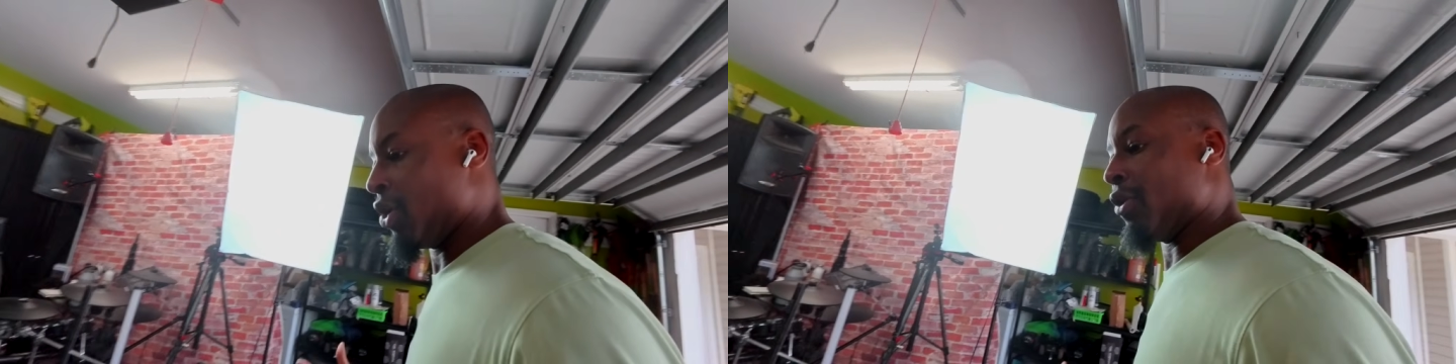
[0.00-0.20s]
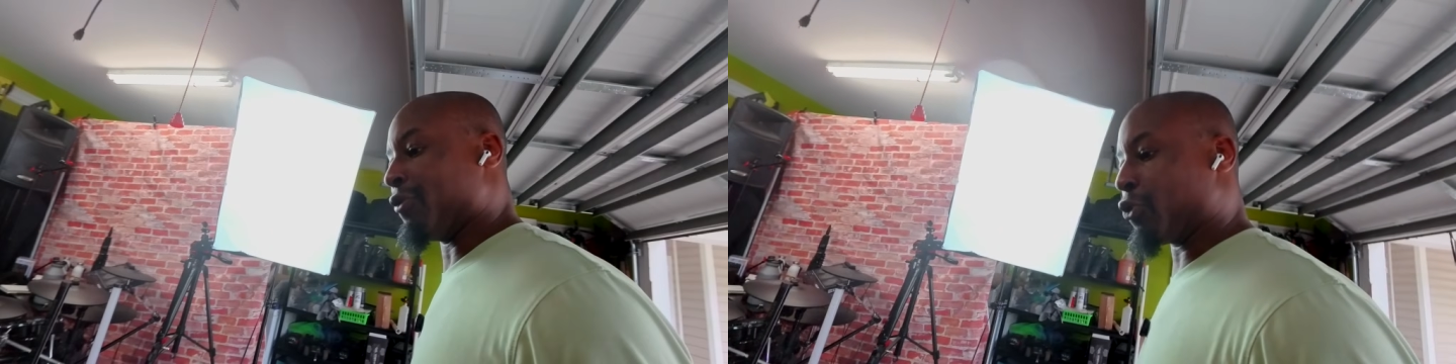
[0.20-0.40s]

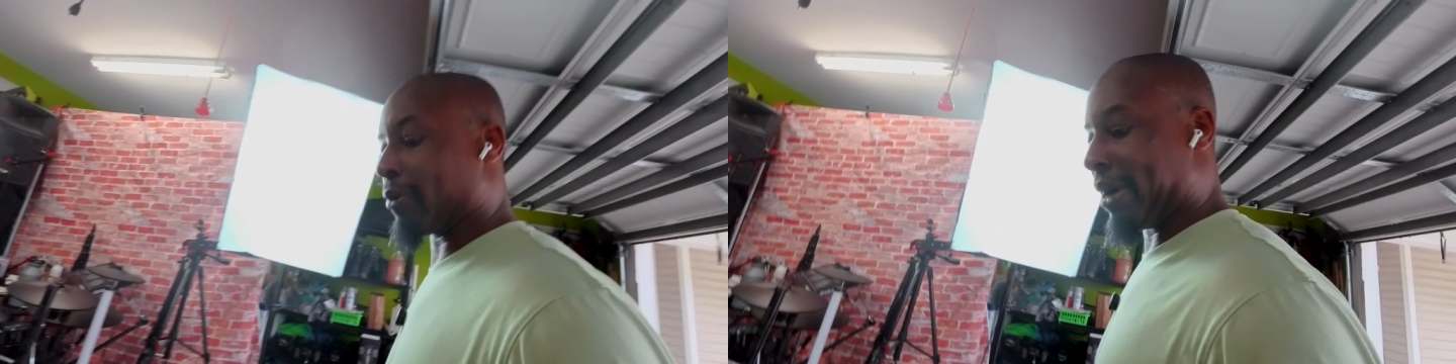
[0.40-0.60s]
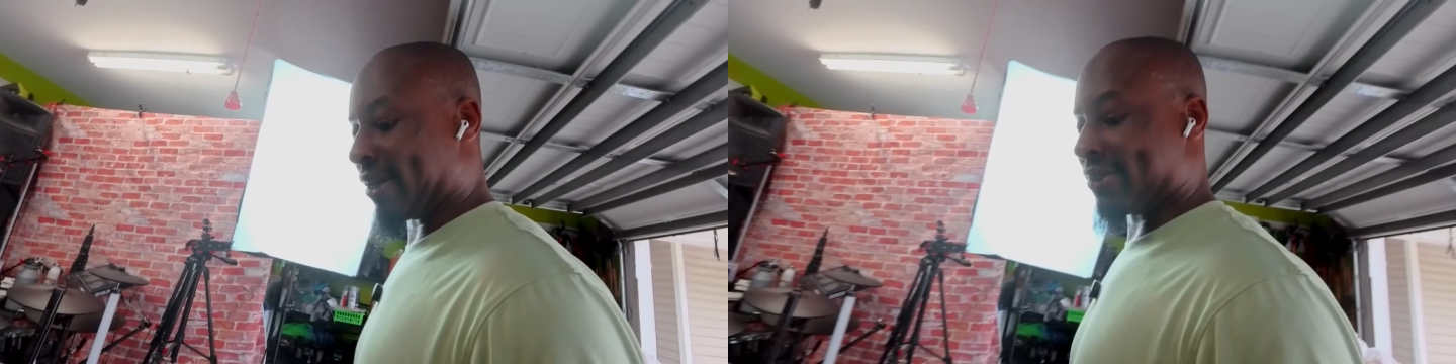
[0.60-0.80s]
for
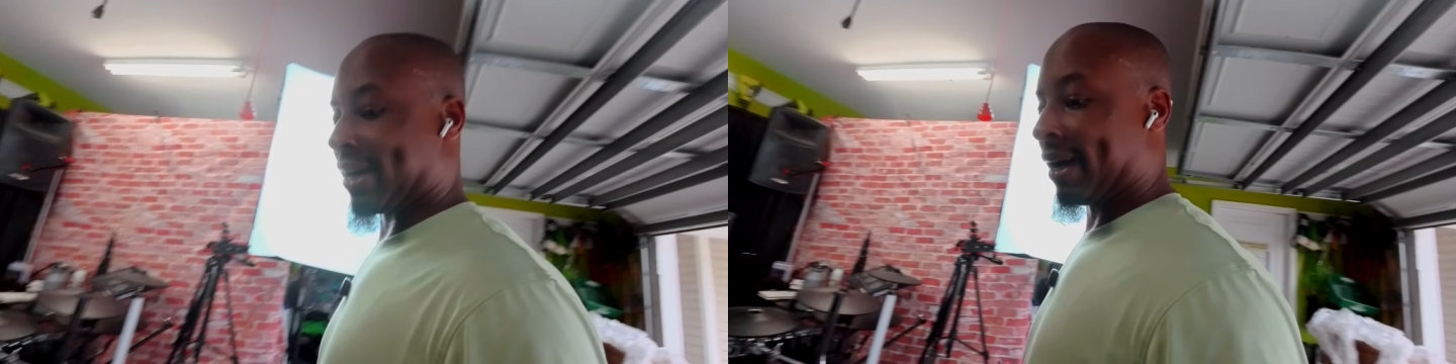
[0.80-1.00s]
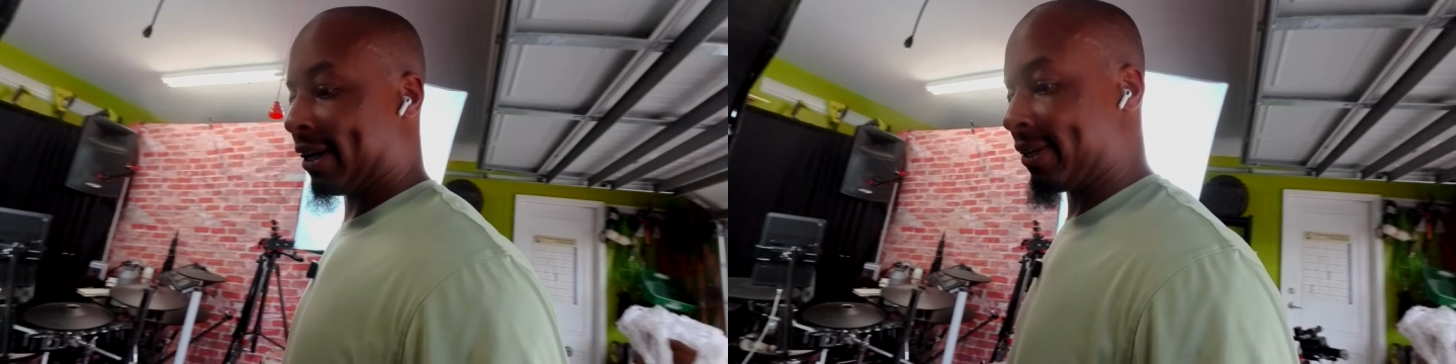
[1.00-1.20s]
my
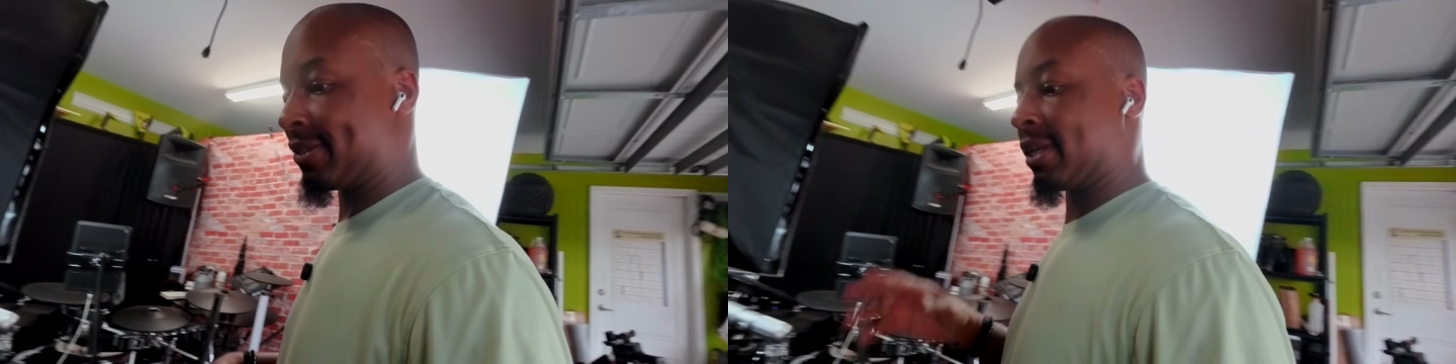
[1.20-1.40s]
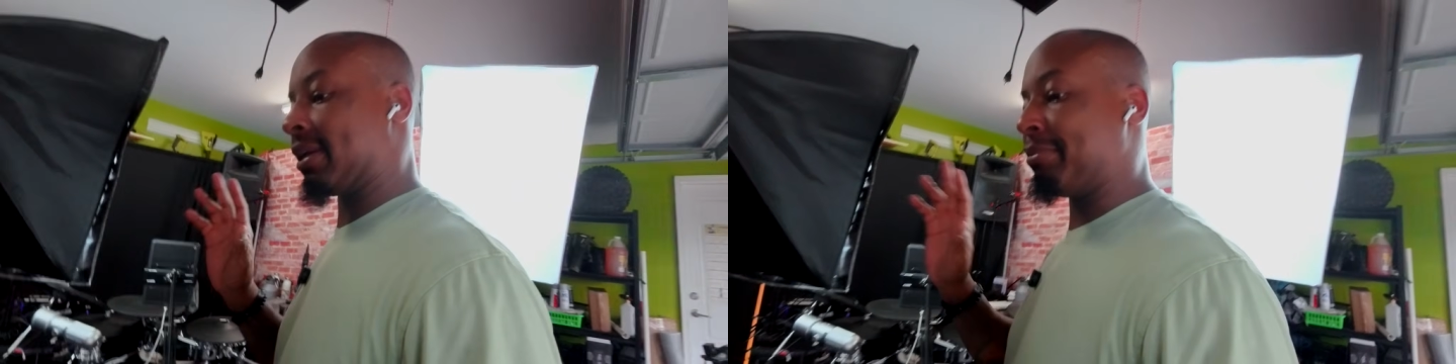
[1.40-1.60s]
size
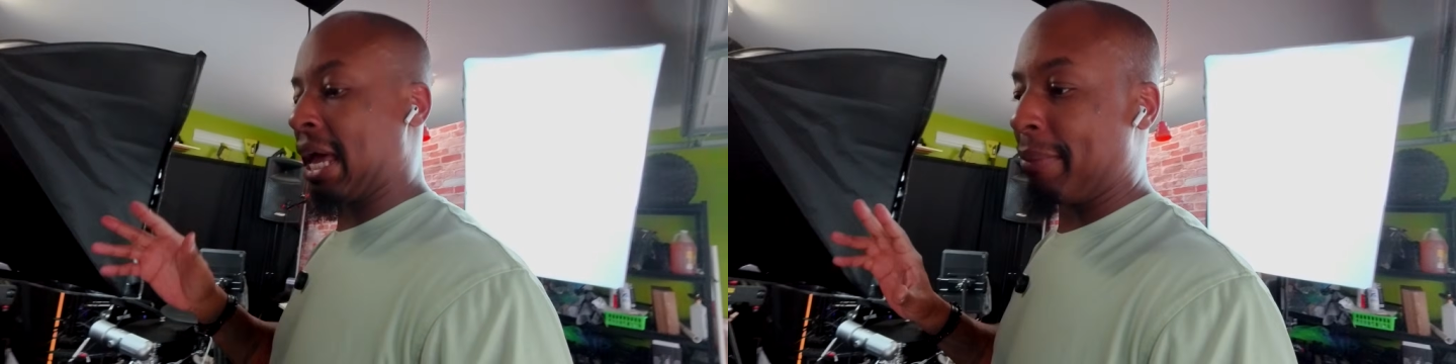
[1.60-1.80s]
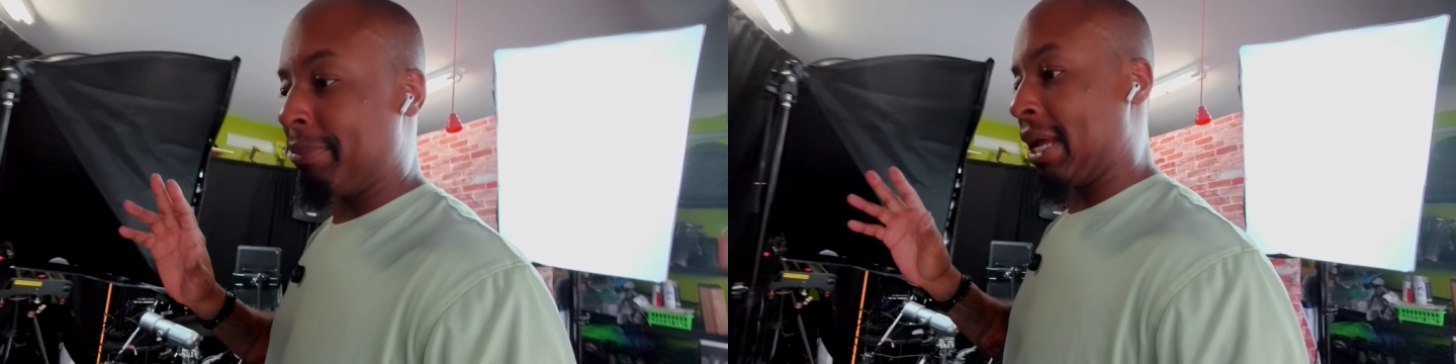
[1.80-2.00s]
and blah,
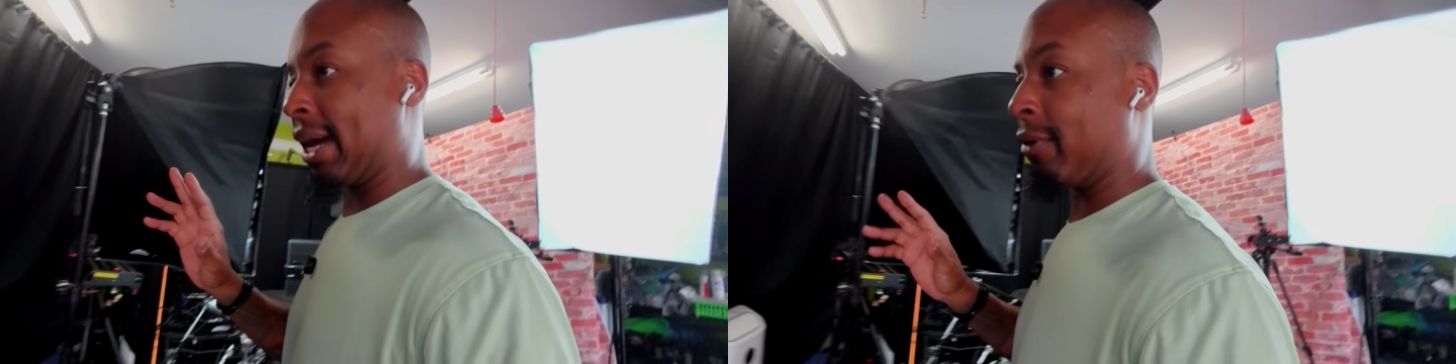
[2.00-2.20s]
blah, blah,